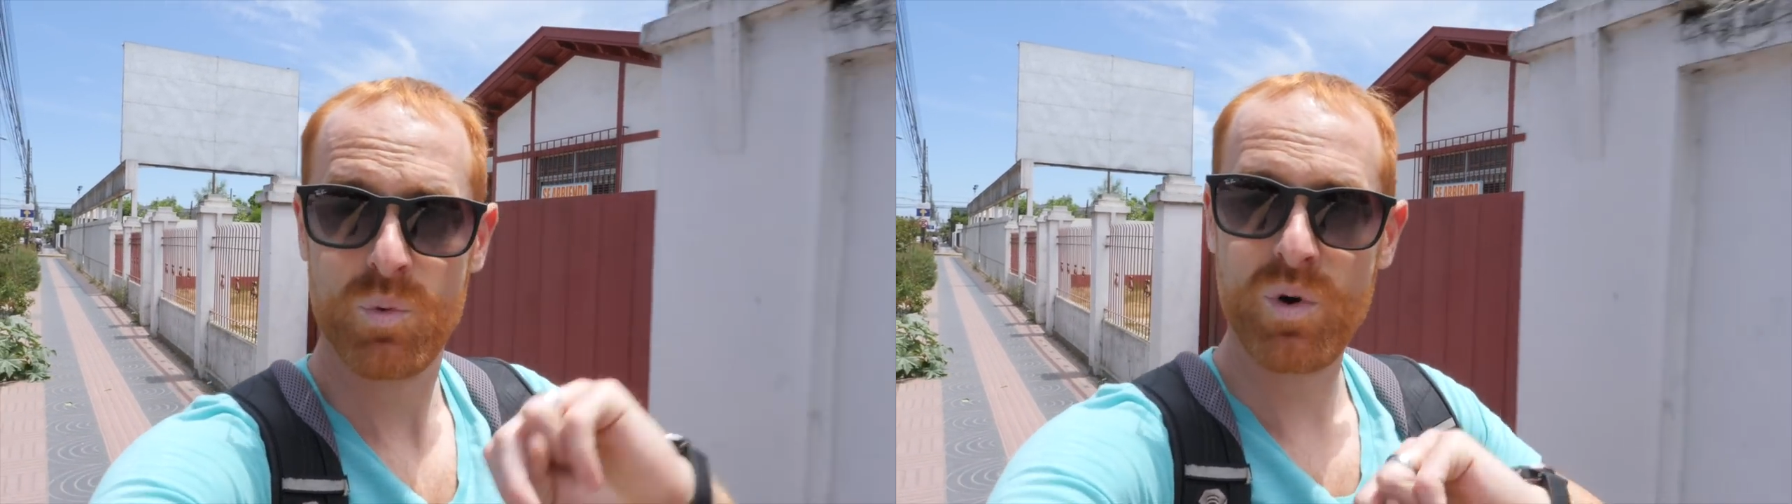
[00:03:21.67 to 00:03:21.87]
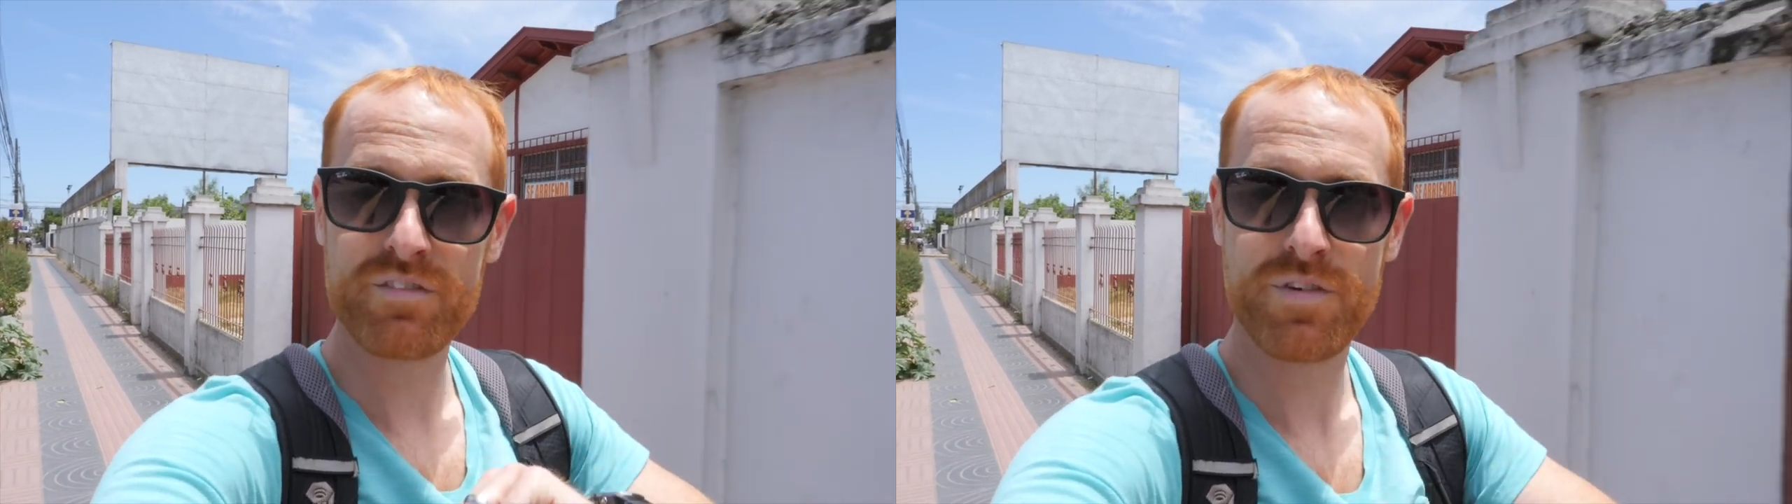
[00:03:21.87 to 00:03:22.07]

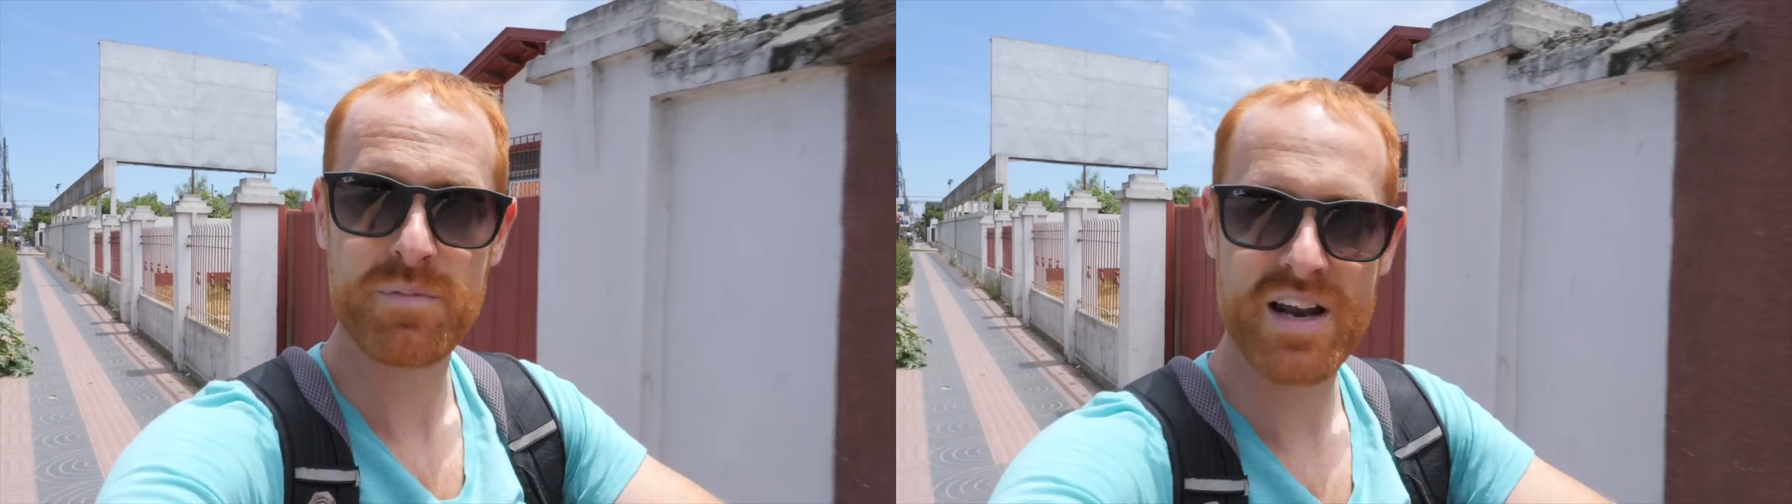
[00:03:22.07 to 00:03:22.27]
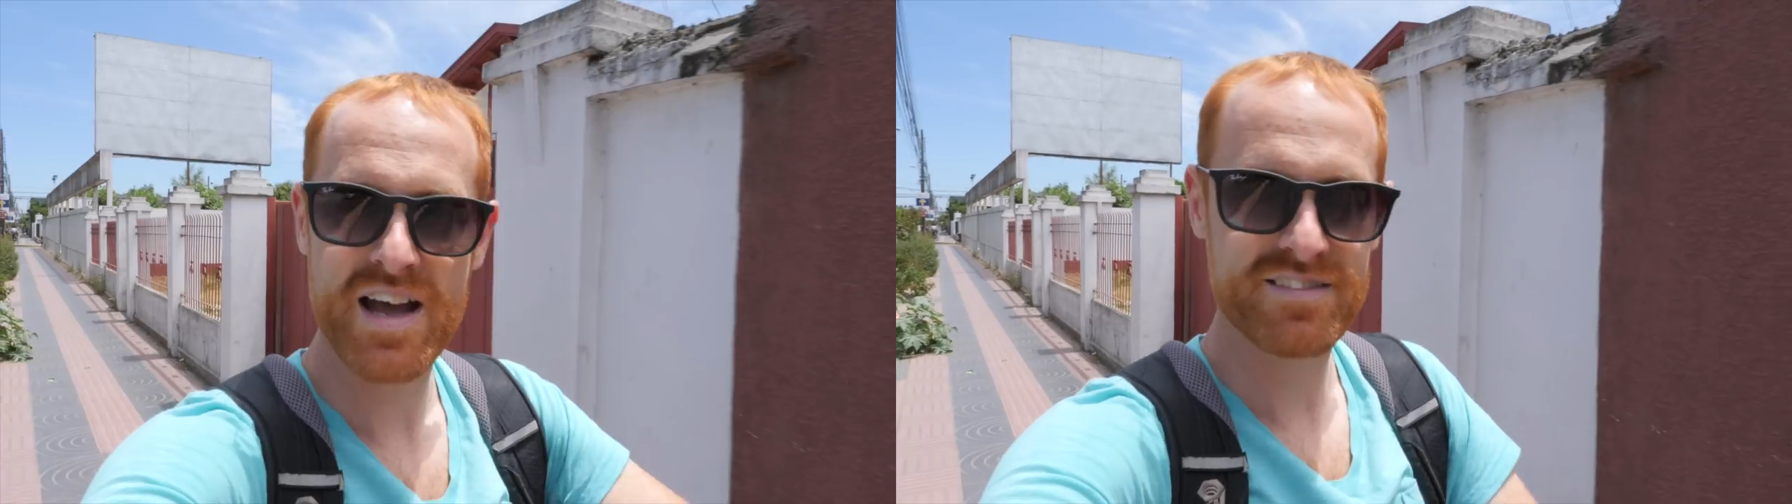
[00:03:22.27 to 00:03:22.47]
one from
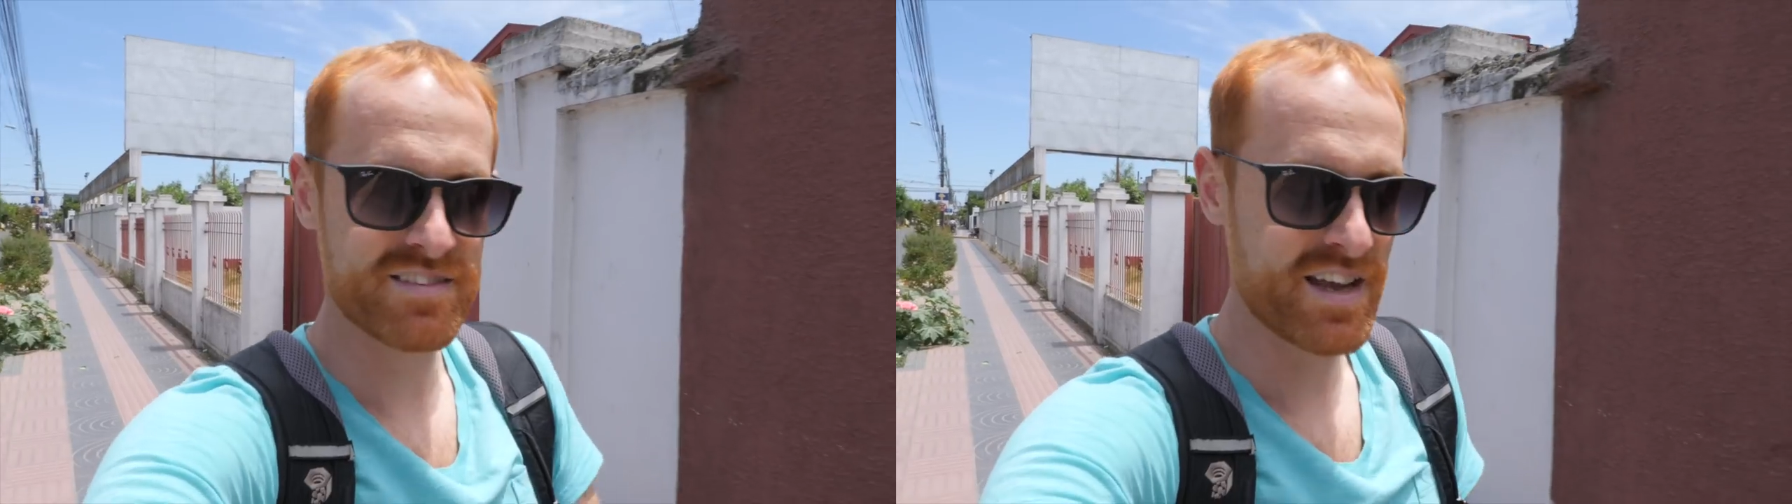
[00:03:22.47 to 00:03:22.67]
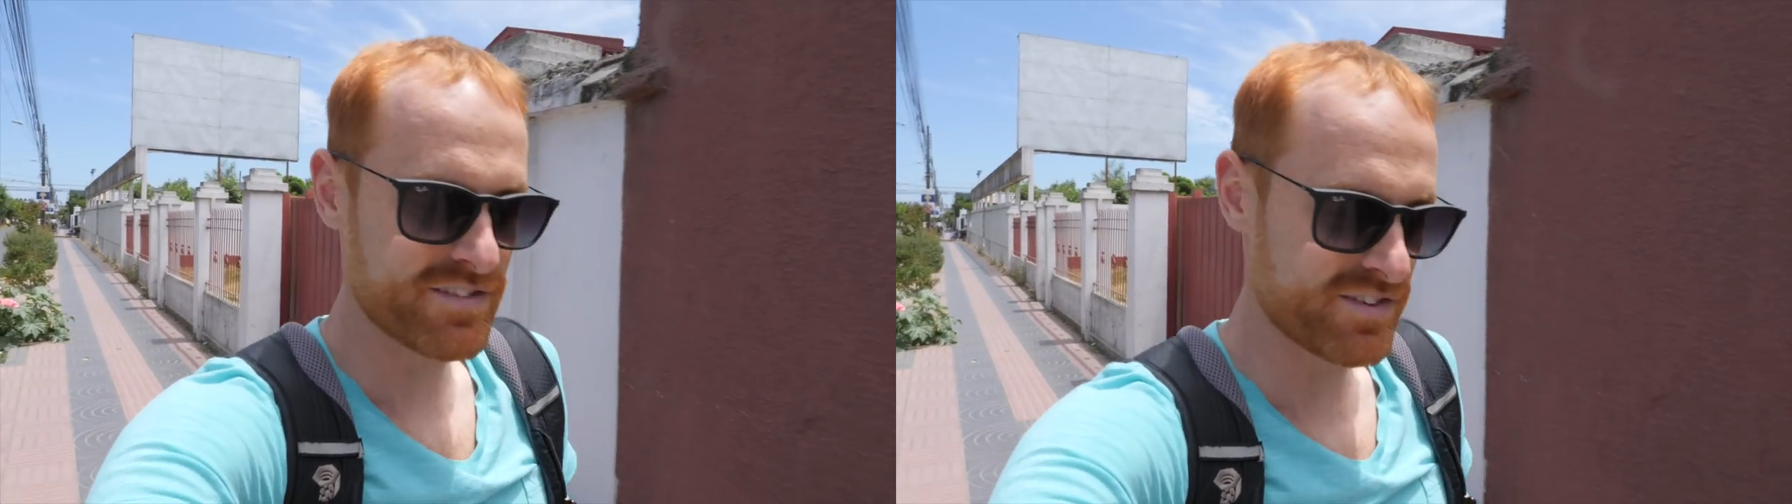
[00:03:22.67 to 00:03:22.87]
the United
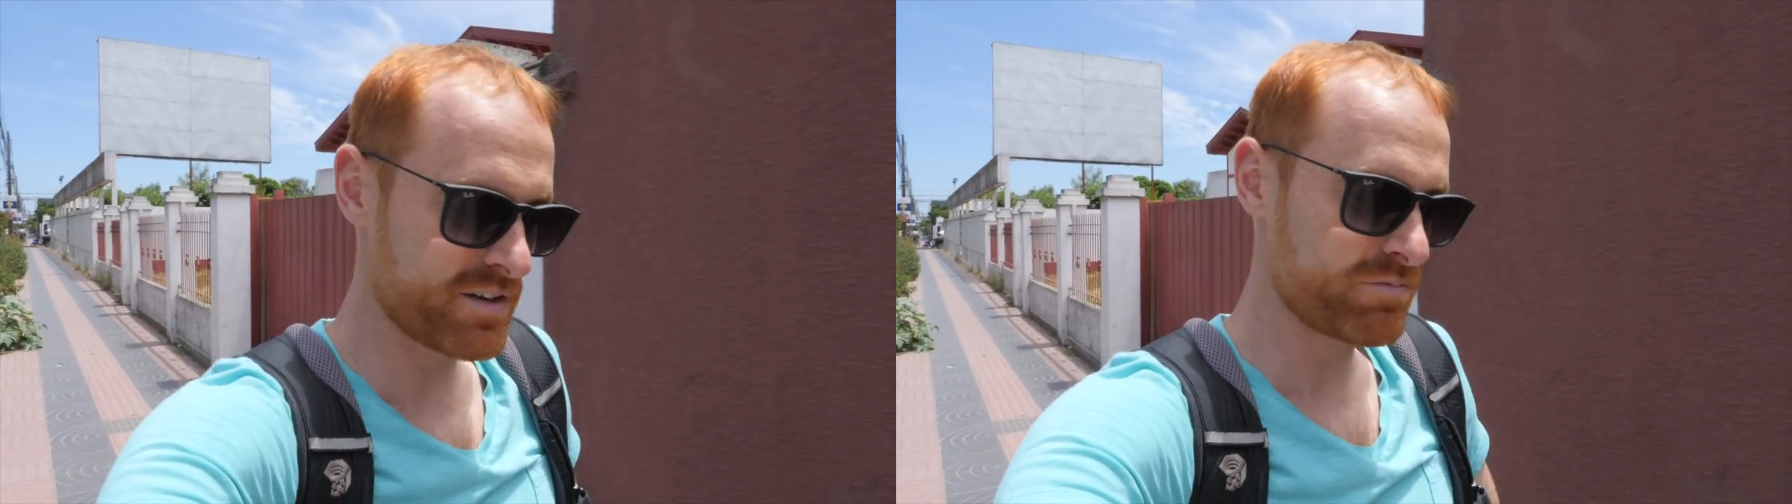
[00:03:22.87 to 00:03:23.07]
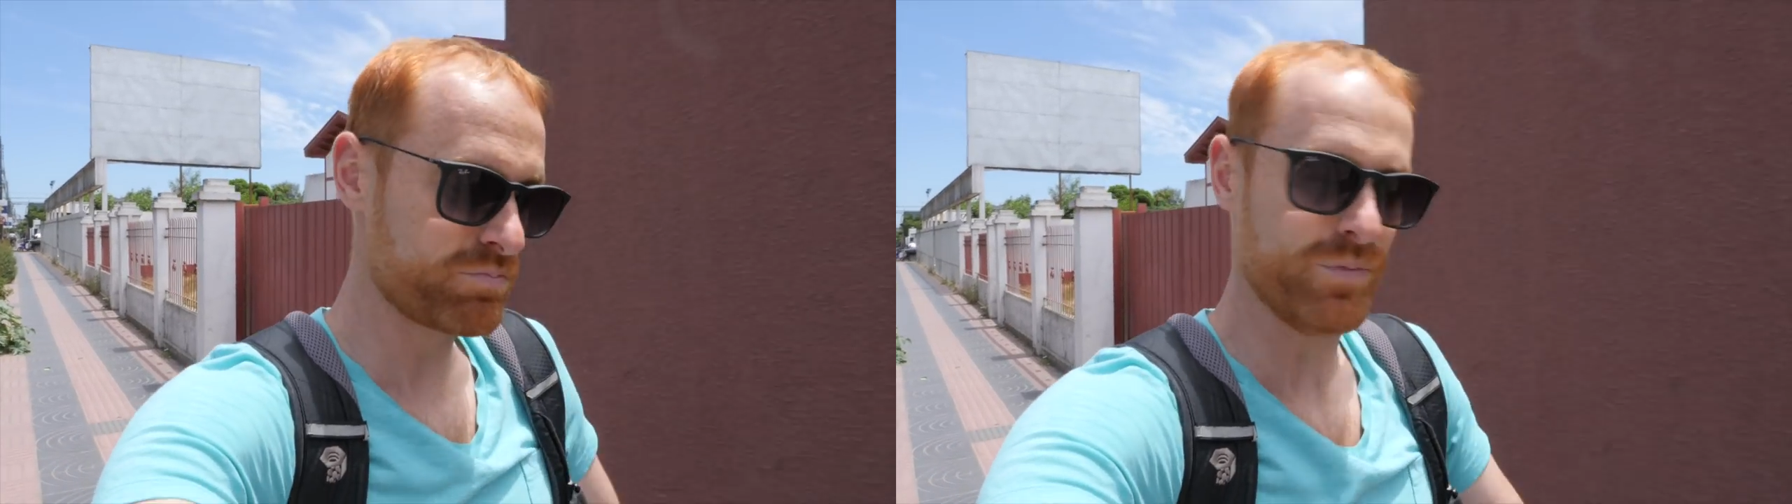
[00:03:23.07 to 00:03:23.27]
States
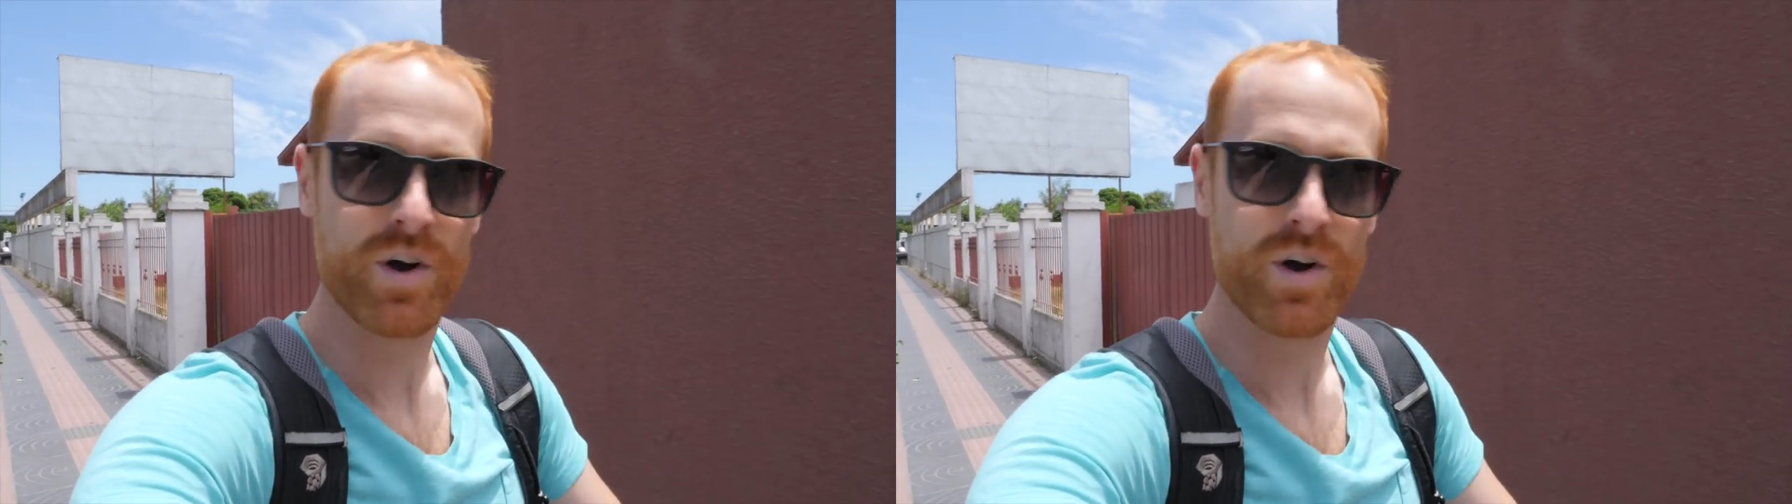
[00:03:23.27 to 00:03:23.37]
and